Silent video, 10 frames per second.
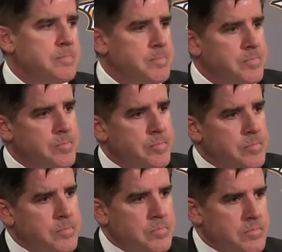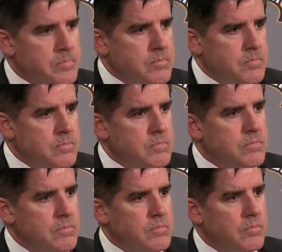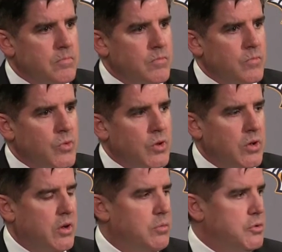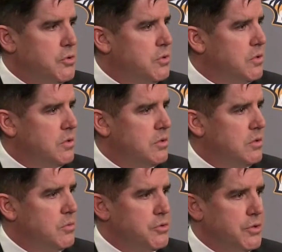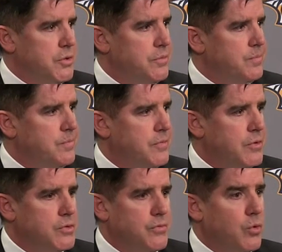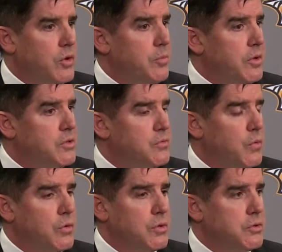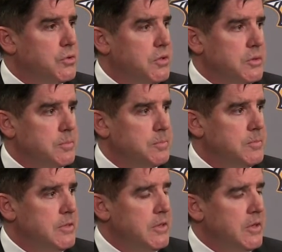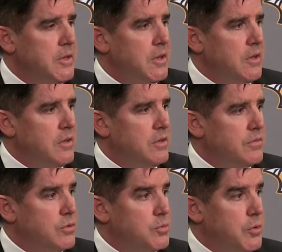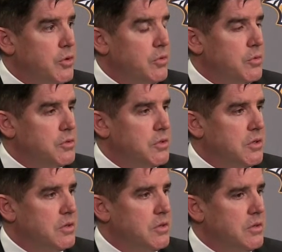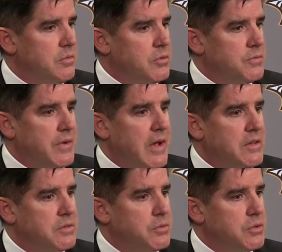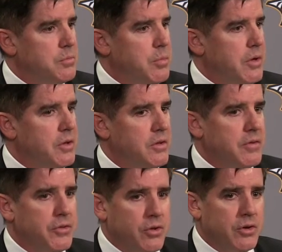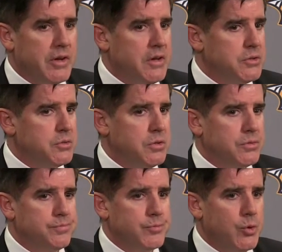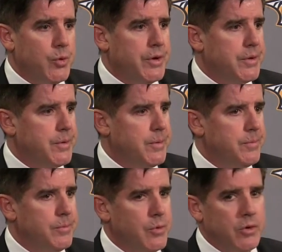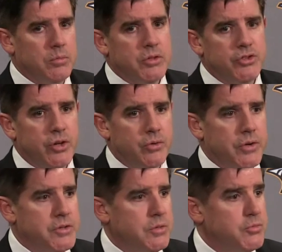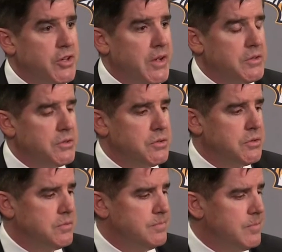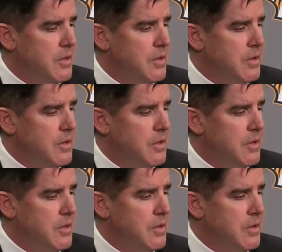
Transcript: in the first period that were finally being paid off. Yeah, it was uh, it was a good first 40 minutes for us. Um, first period was uh, it was fast, it was competitive. I thought our guys were quick, and we were able to generate some chances.